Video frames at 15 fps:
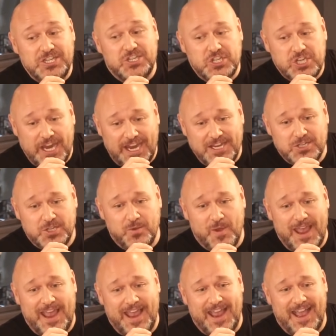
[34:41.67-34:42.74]
changed the
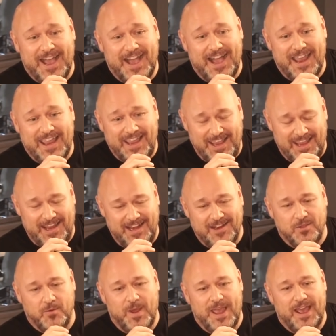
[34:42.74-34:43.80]
way I eat
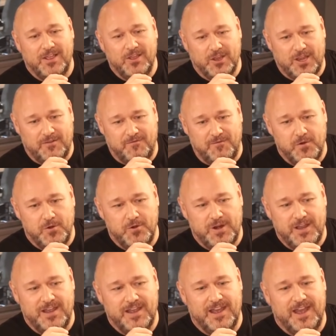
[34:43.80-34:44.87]
and the way I look at
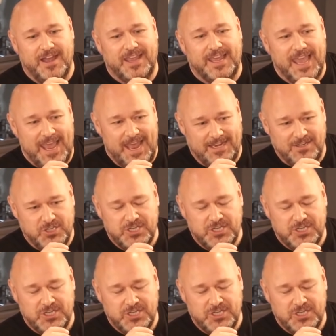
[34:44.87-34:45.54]
food again.